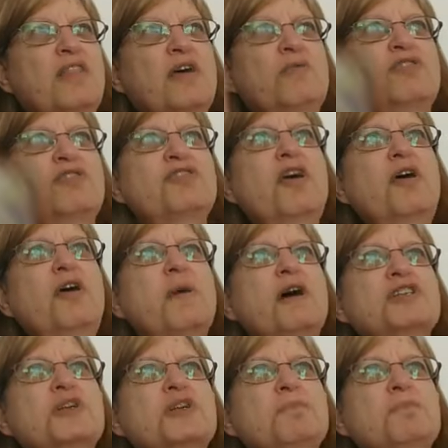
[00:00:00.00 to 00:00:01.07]
there was so
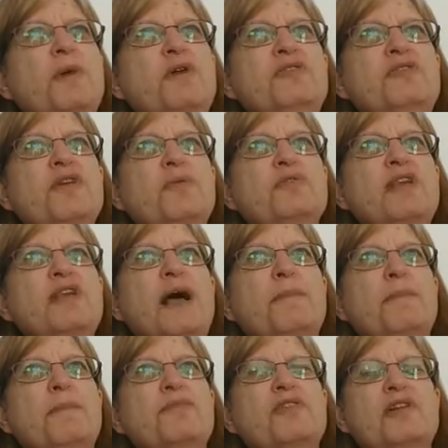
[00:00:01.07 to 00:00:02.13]
much, most of it was
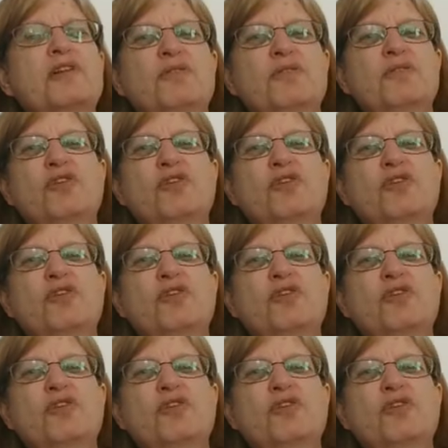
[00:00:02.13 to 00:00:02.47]
absolute